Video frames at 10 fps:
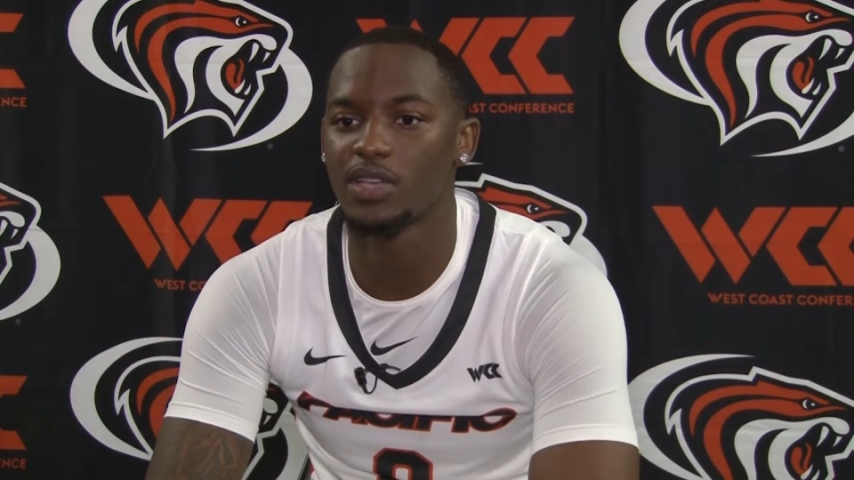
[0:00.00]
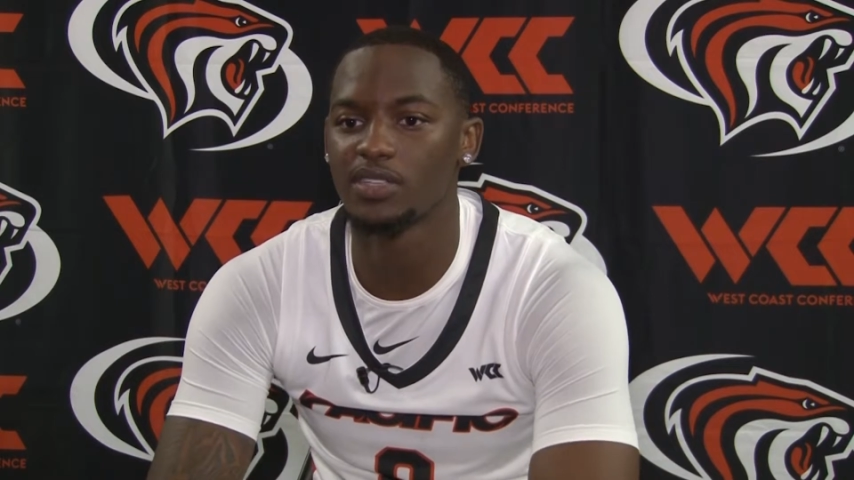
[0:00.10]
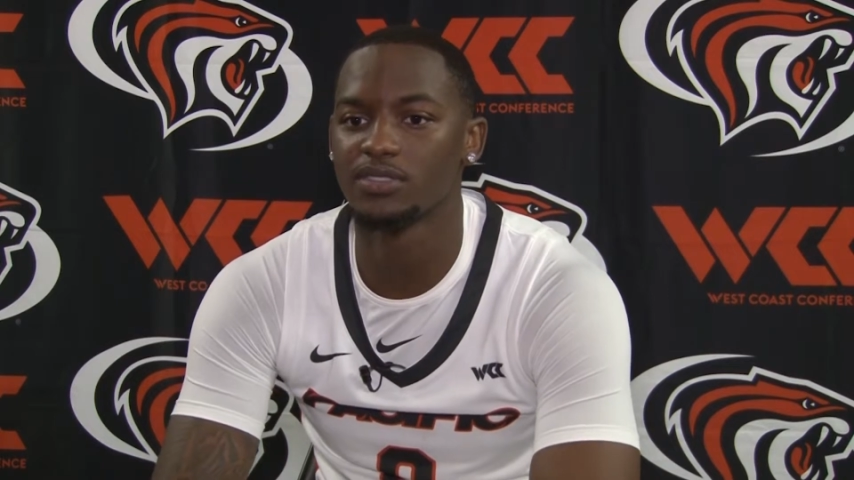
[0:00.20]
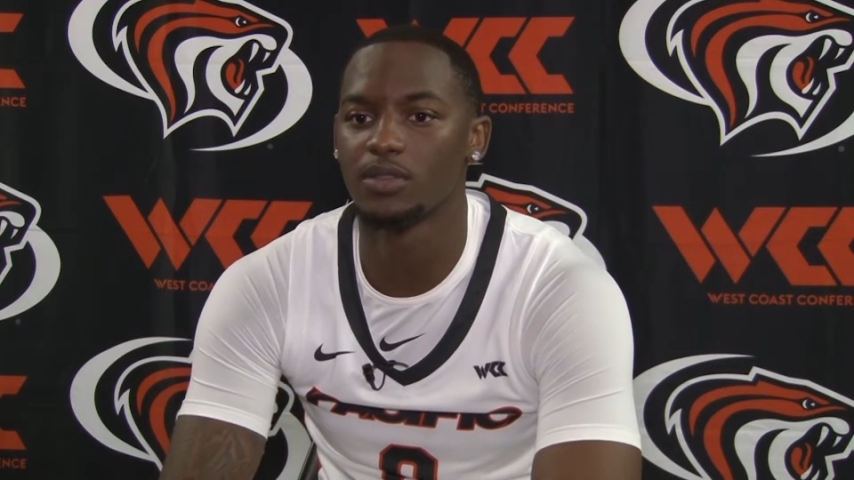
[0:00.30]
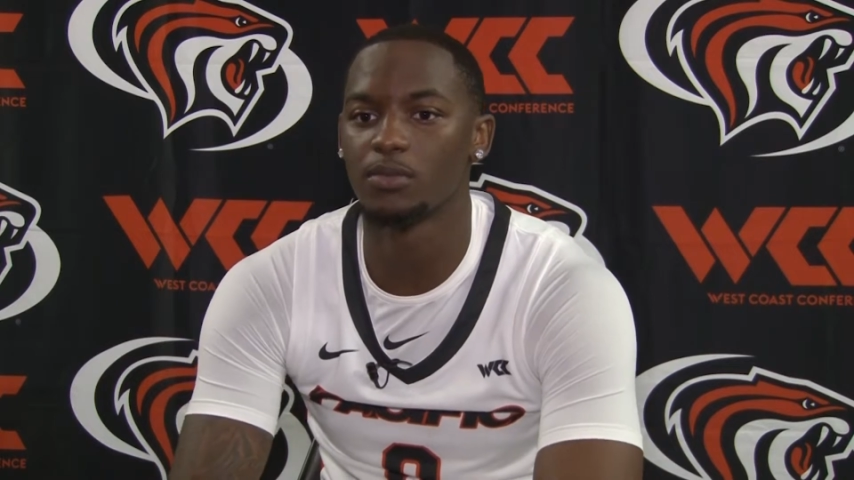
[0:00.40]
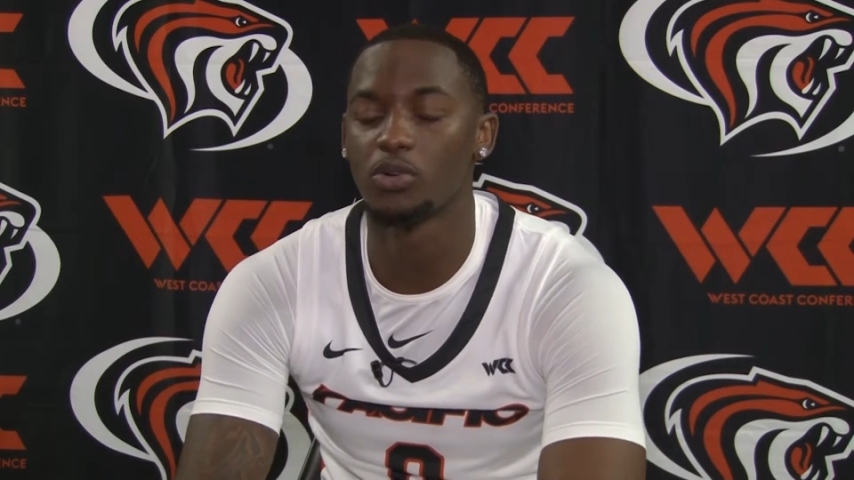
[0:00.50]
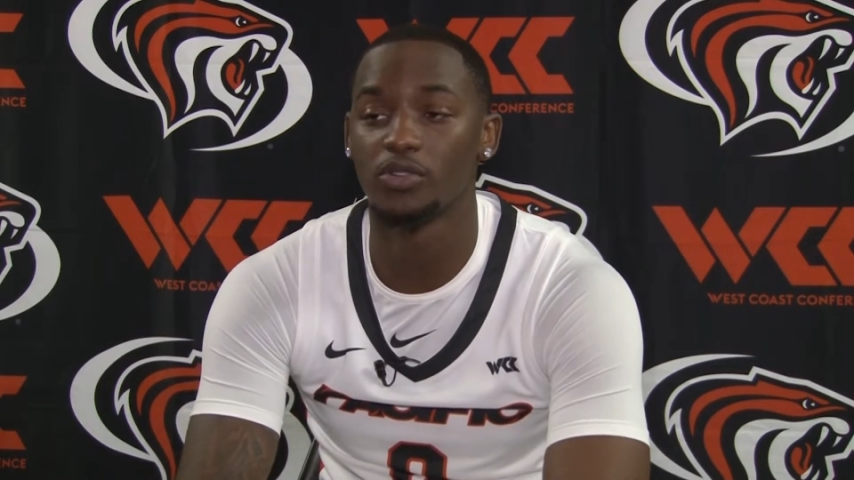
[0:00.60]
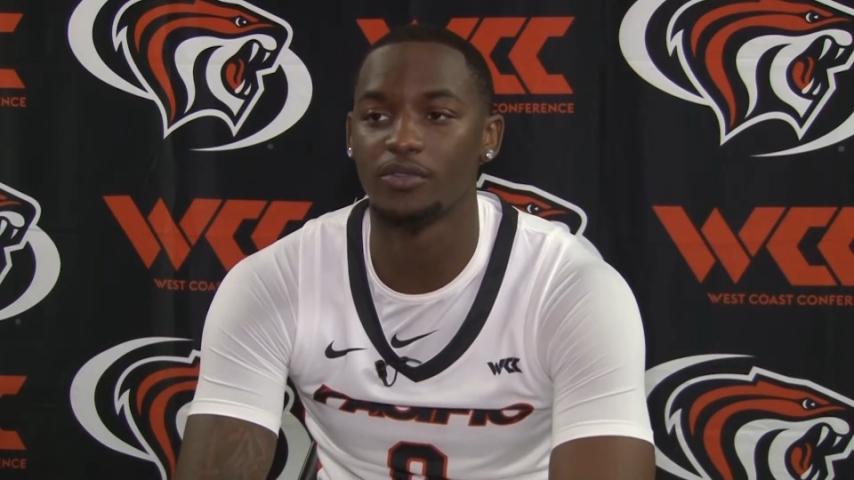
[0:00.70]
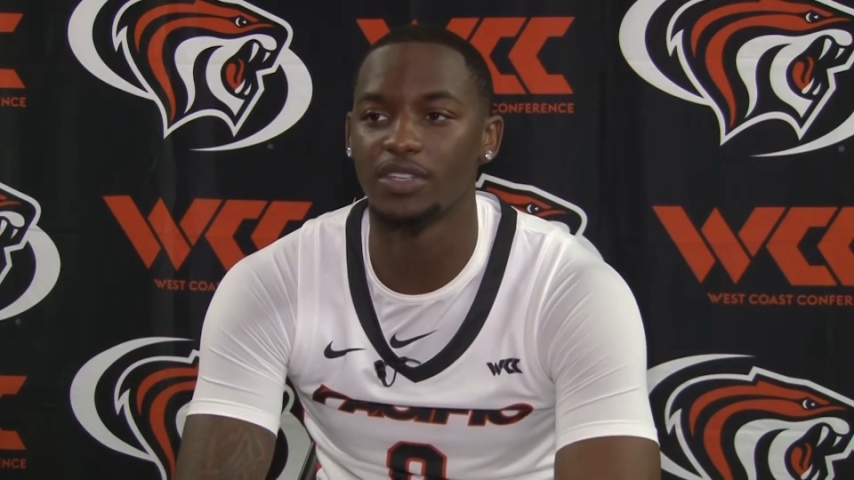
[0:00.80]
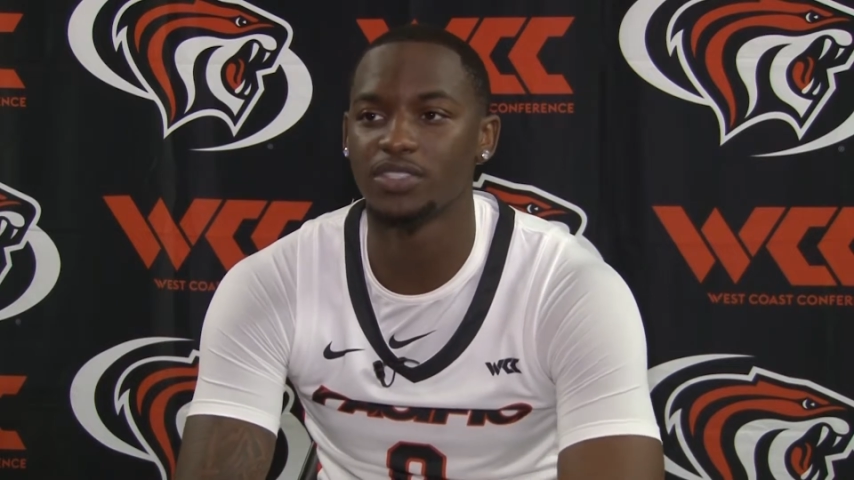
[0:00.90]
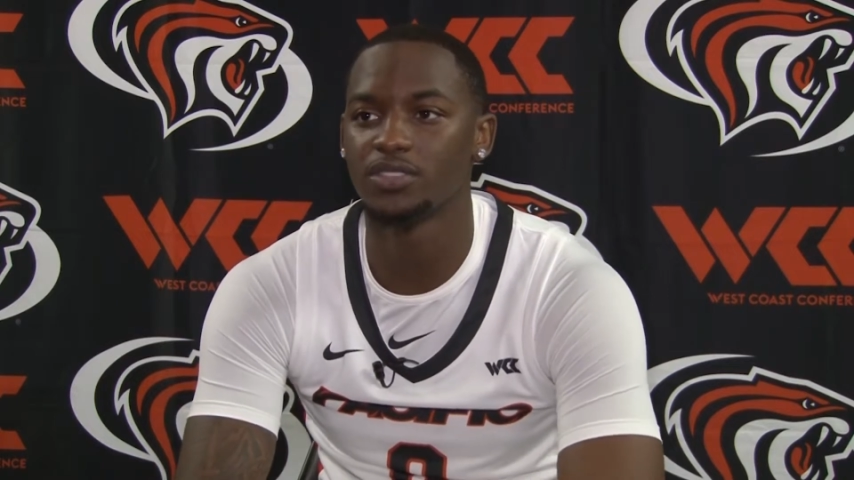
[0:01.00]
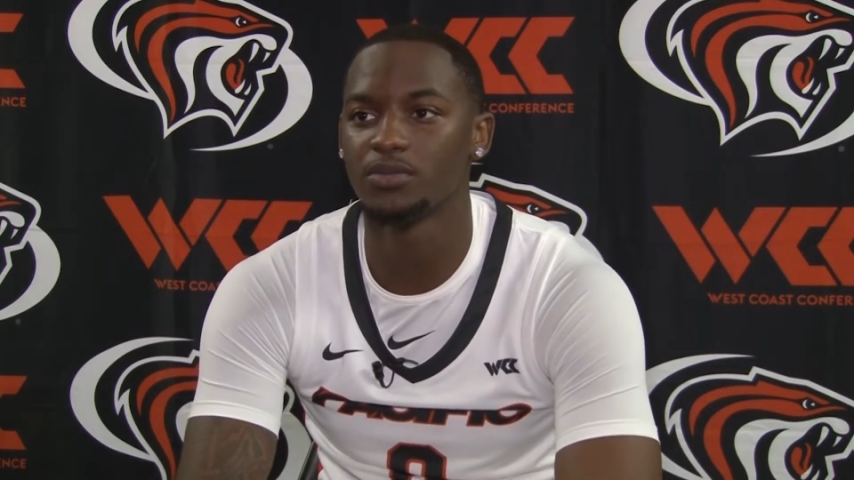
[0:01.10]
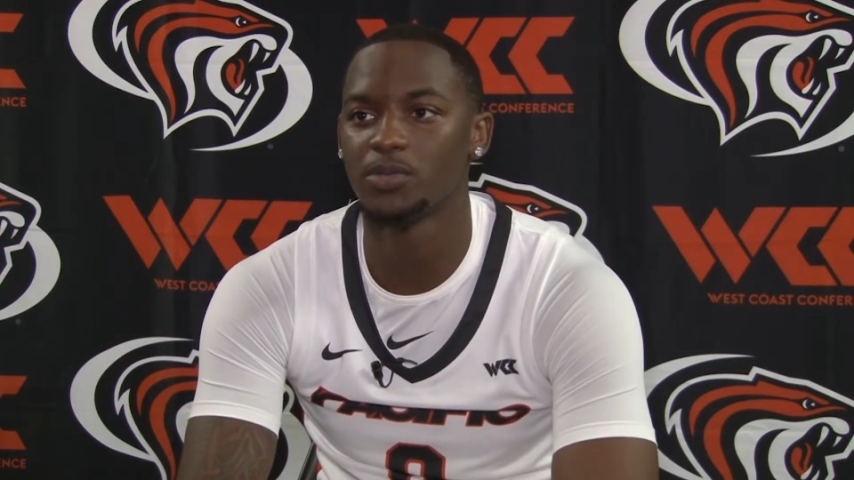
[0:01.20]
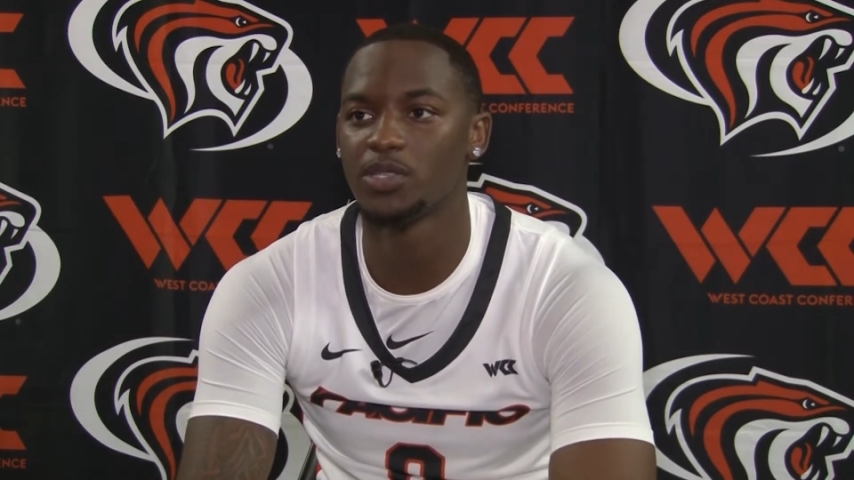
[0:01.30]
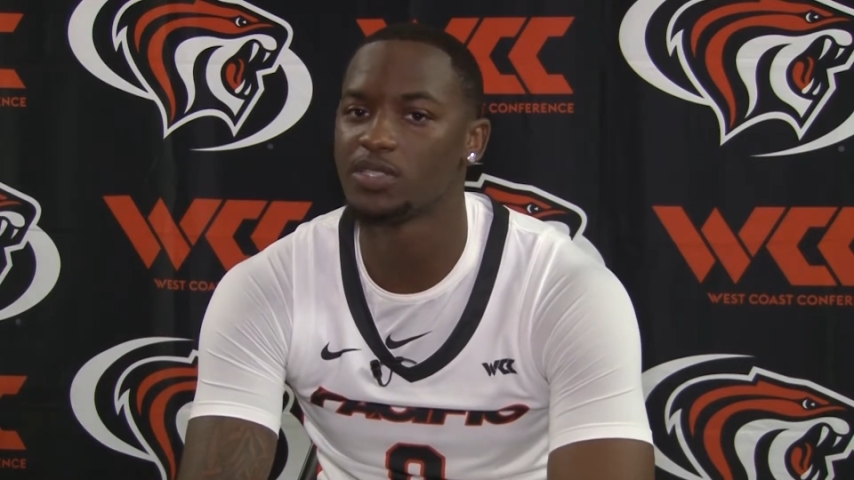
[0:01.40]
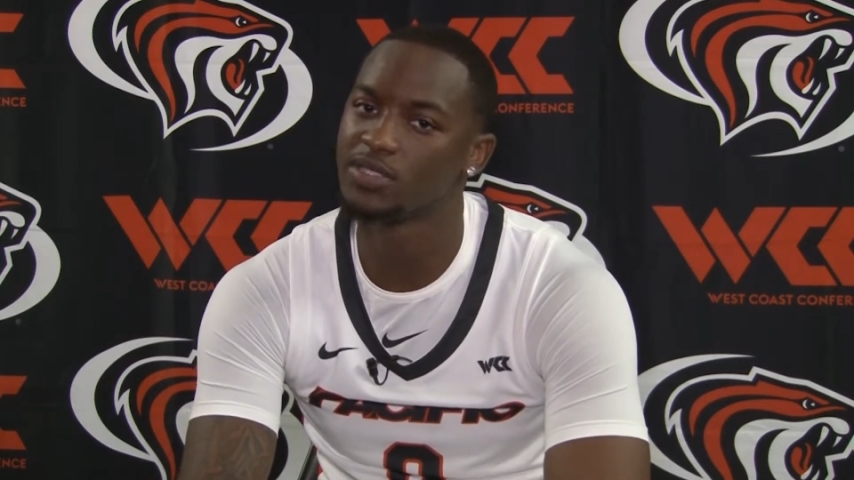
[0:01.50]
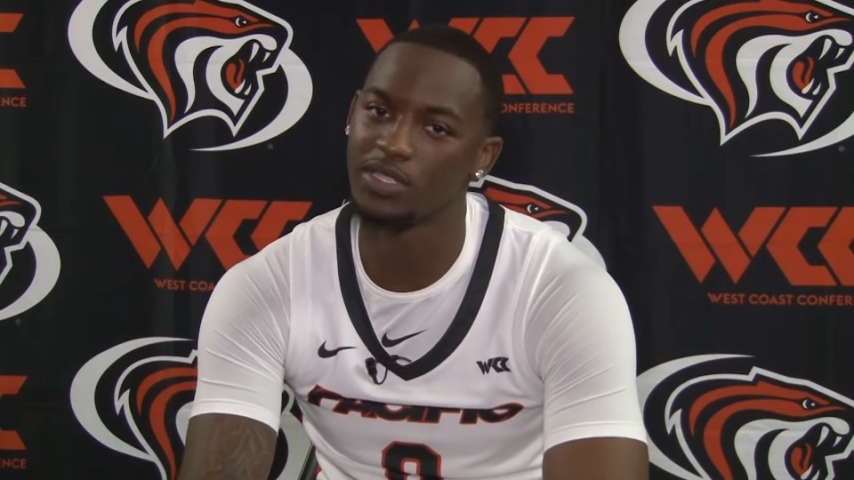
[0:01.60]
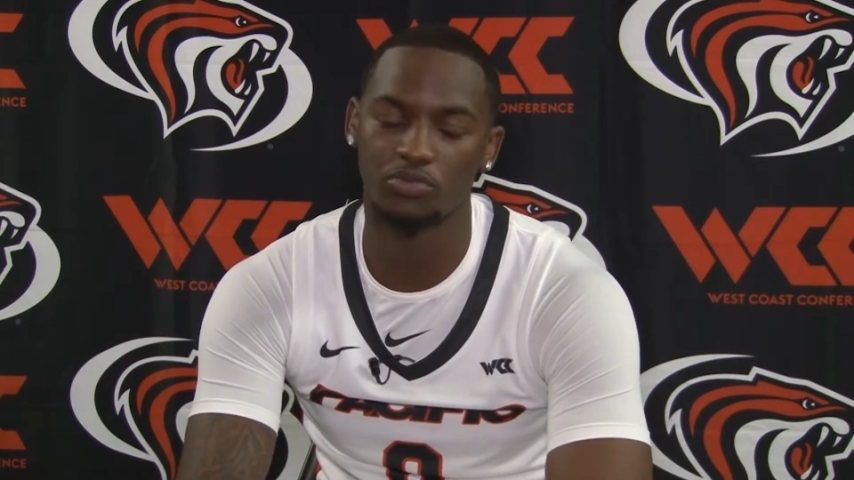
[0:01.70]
as a motivation because they